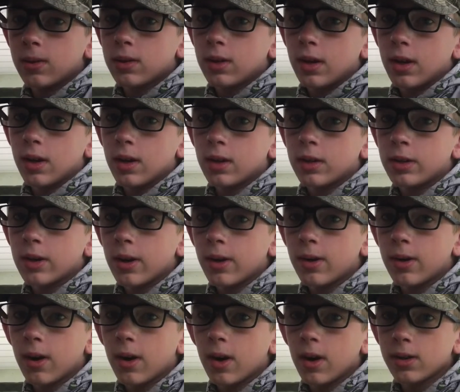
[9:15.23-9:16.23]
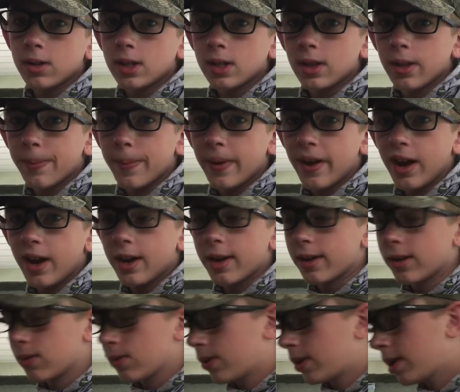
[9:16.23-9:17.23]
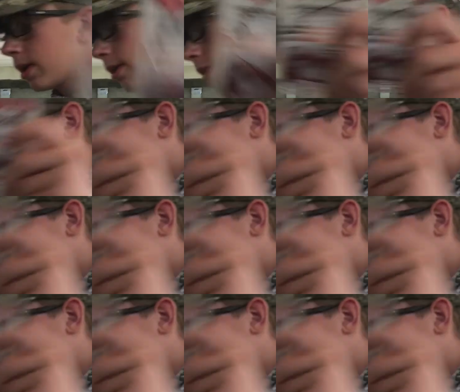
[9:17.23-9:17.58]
trocars in the bag as well.